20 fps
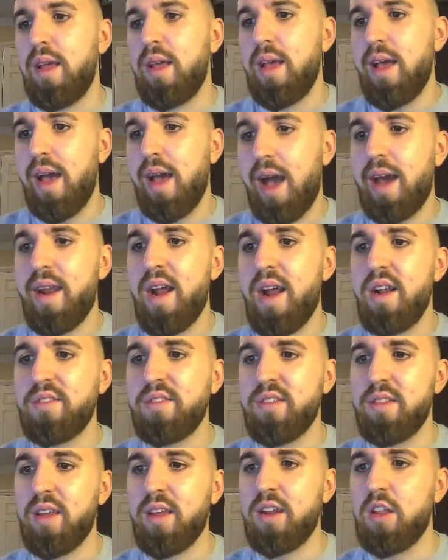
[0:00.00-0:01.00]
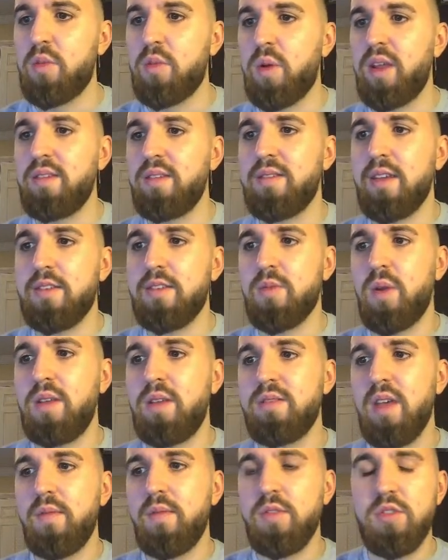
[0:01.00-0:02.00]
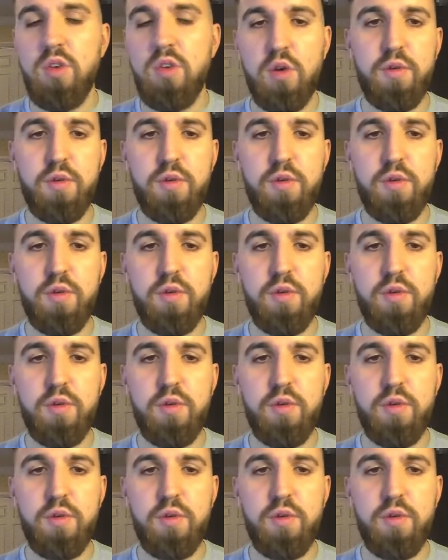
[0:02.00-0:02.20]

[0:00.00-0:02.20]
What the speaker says: and Arsenal then in 26, 27. So if